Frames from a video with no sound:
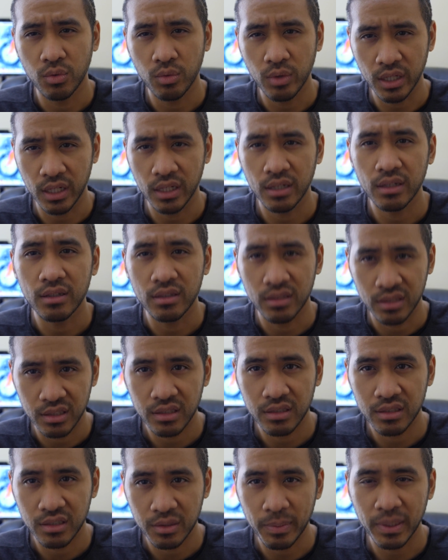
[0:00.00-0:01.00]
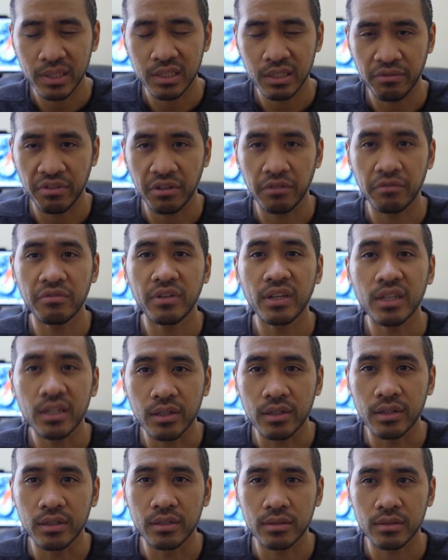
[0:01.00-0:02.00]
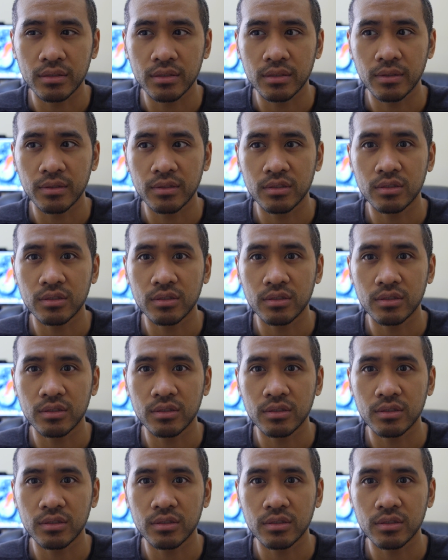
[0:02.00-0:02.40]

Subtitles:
with specific fingers.